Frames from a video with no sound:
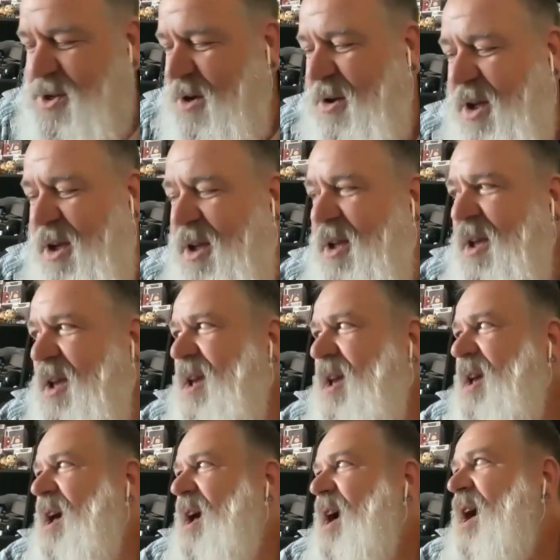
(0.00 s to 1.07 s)
Zola.
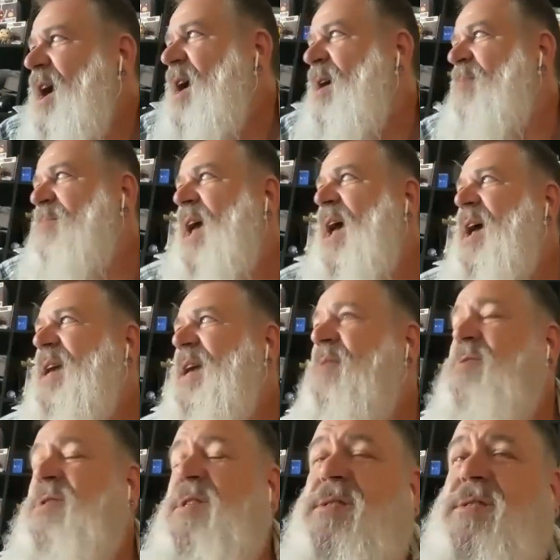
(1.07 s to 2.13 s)
Um, yeah, he,
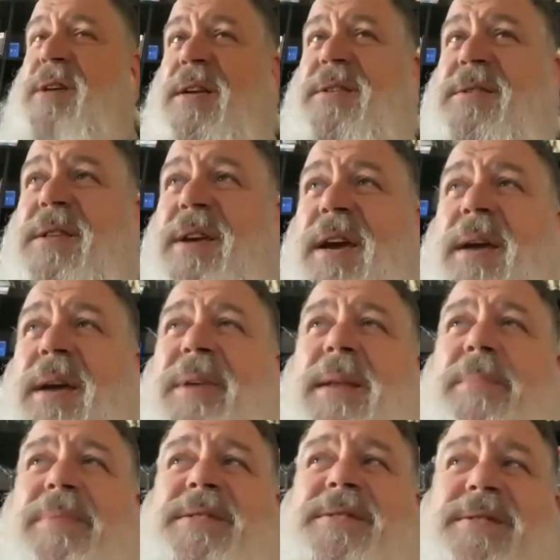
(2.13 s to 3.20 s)
it was a sudden thing. I mean,
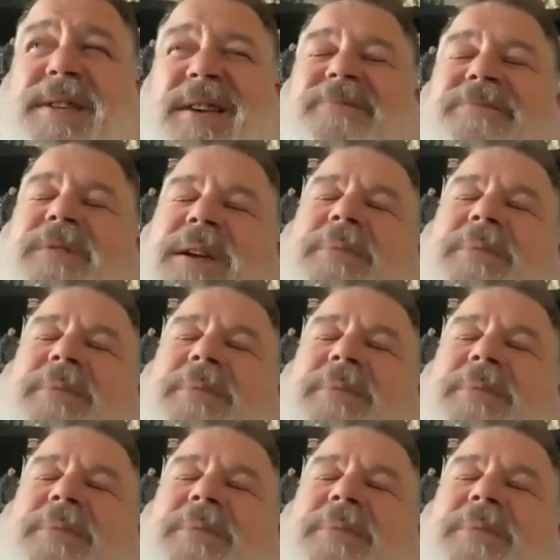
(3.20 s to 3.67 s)
he'd been sick.